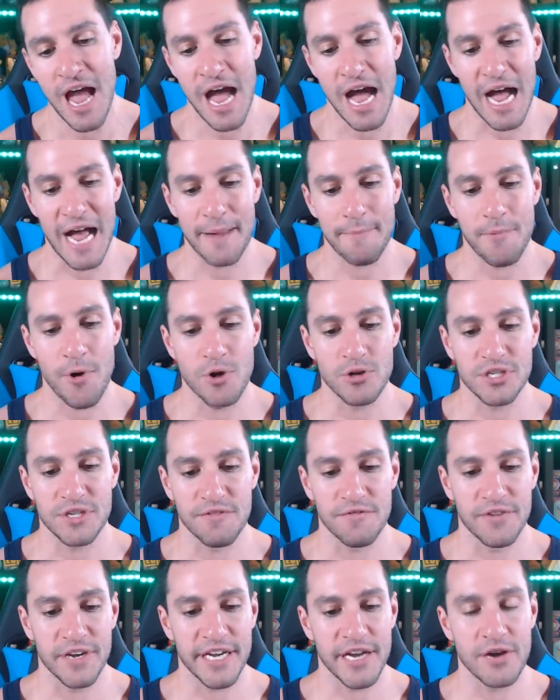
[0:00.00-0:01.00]
I post
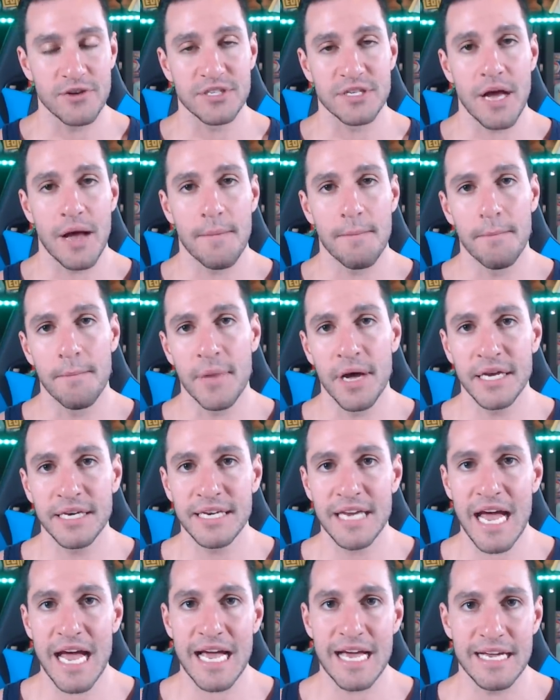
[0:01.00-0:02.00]
videos
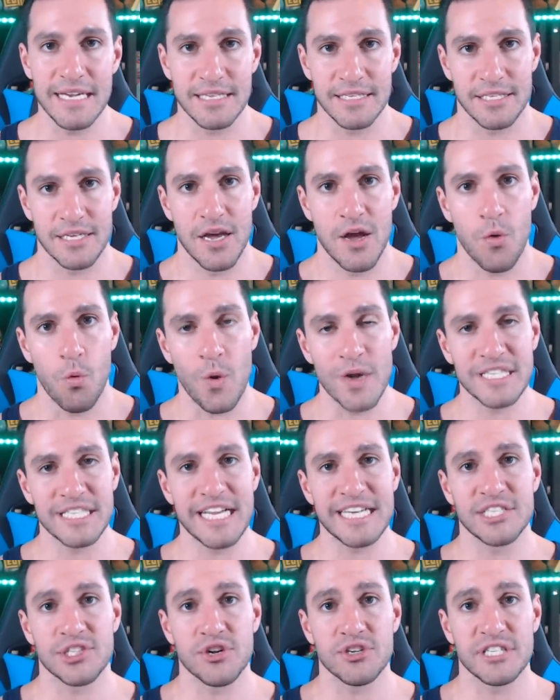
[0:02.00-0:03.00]
Mondays,
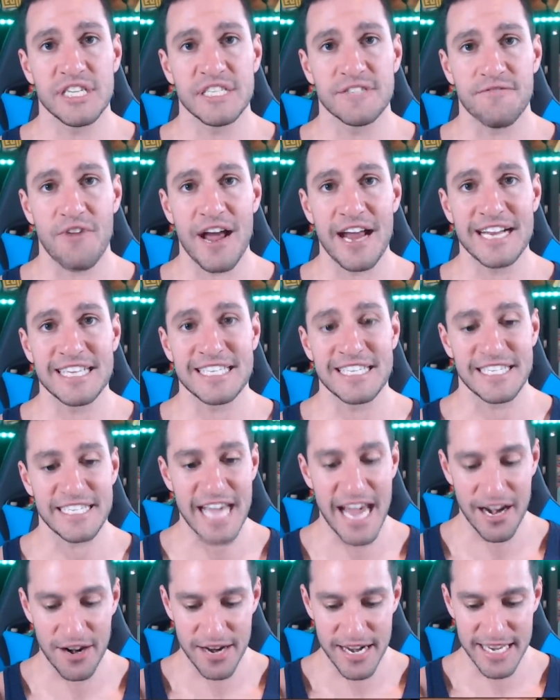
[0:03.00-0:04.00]
Wednesdays, Thursdays, Fridays, and
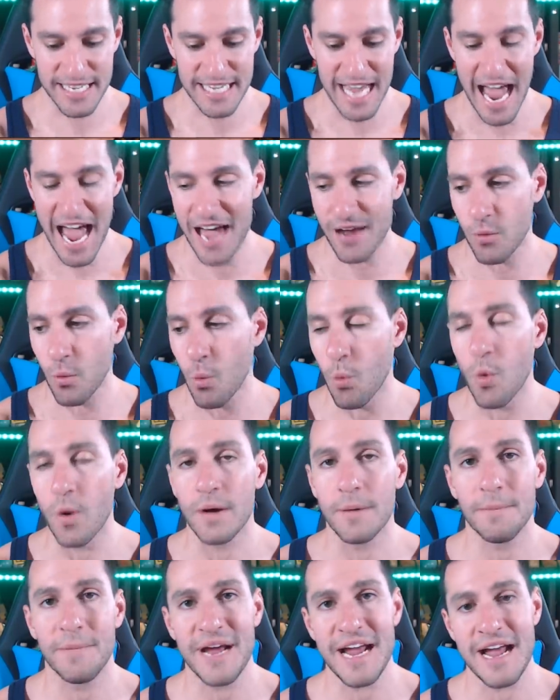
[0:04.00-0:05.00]
Saturdays at
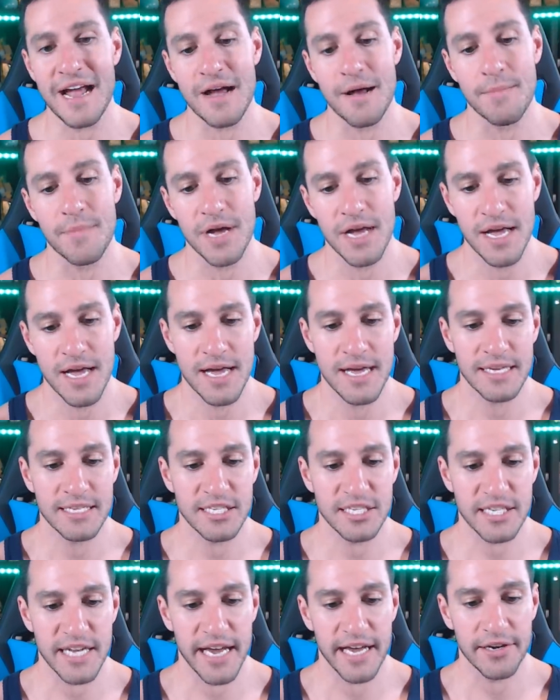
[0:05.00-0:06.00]
1 p.m.
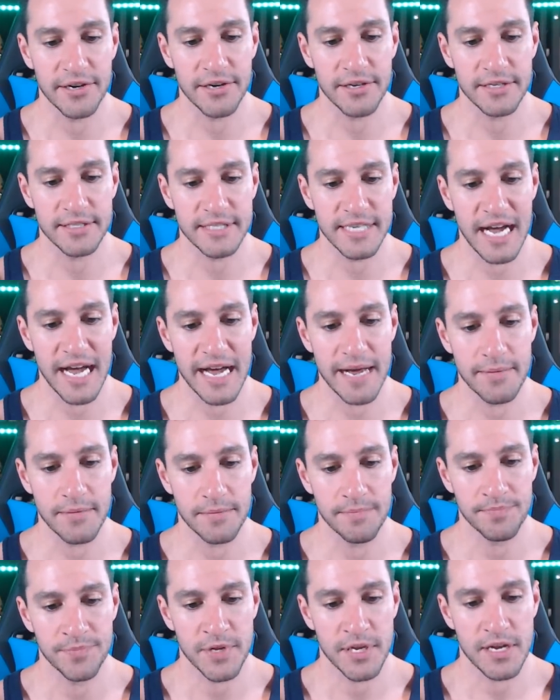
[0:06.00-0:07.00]
Standard Time,
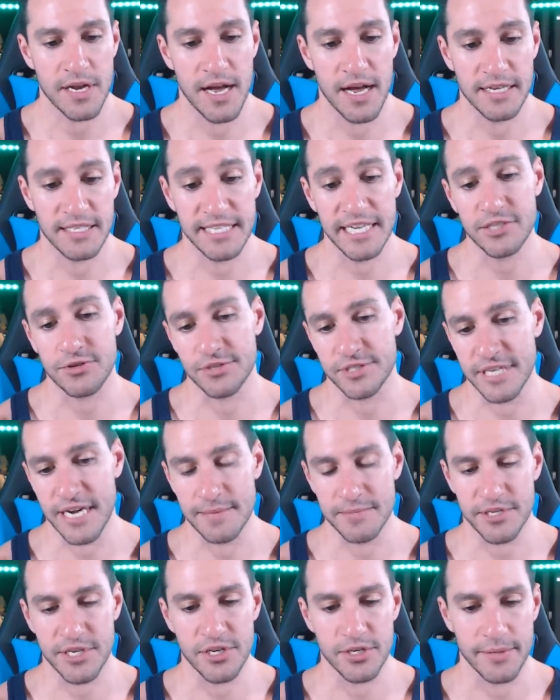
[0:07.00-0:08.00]
uh, Central Time,
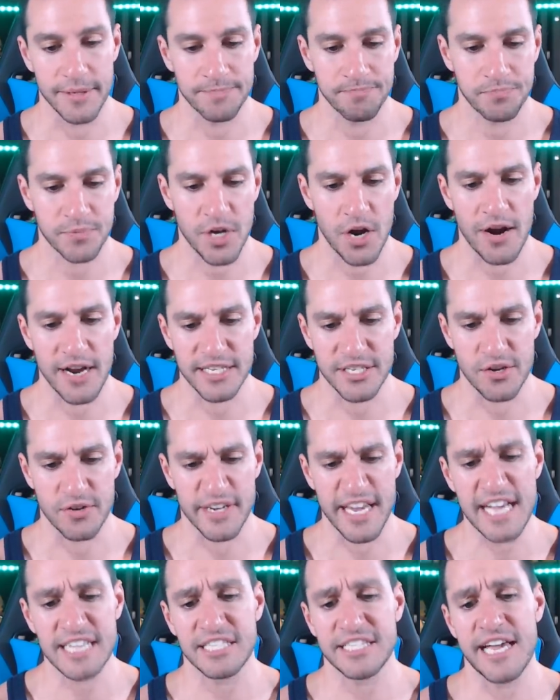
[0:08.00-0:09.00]
excuse me. All right, so
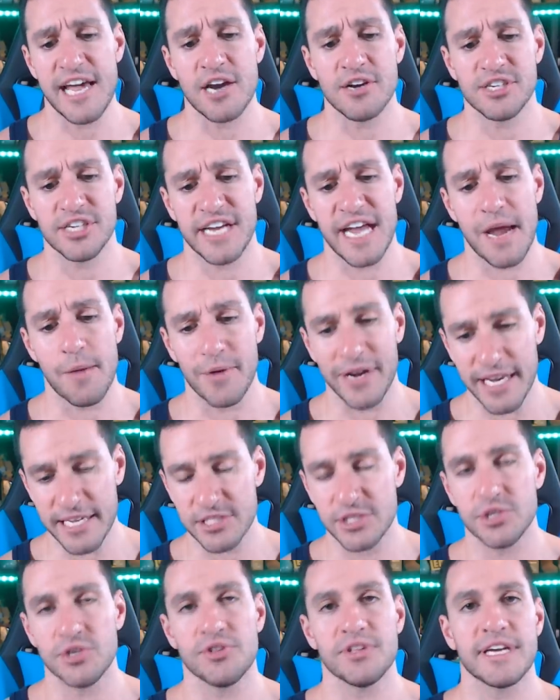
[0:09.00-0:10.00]
Gassy energy game. We get
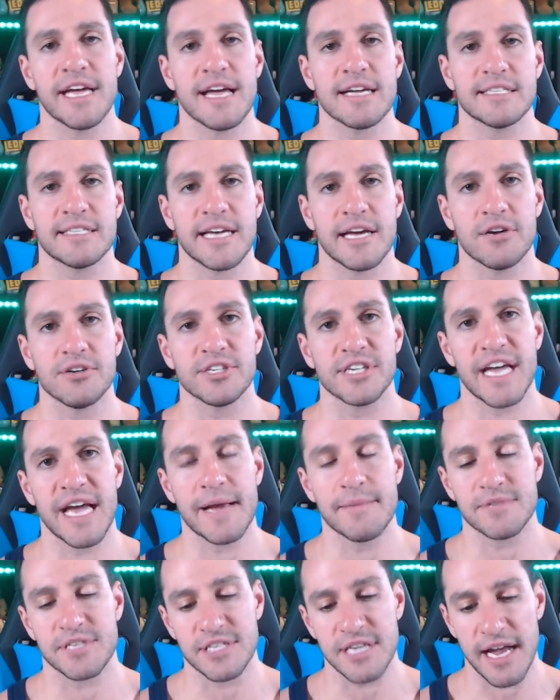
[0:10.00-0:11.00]
to do the Gassy energy
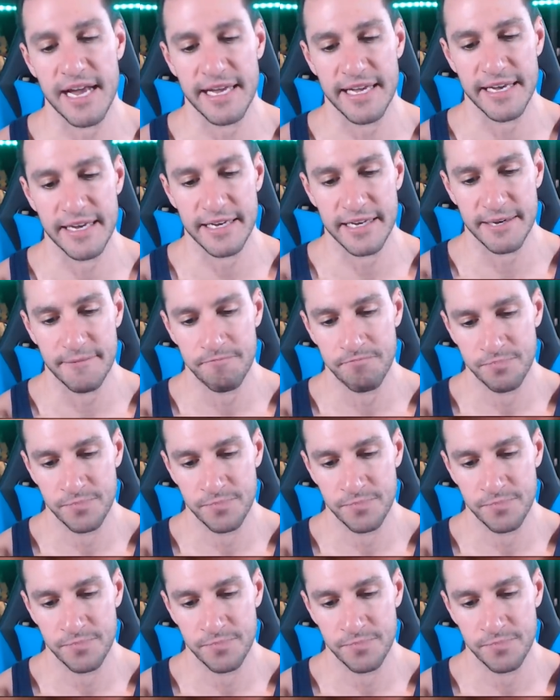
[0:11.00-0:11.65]
game, Psychic.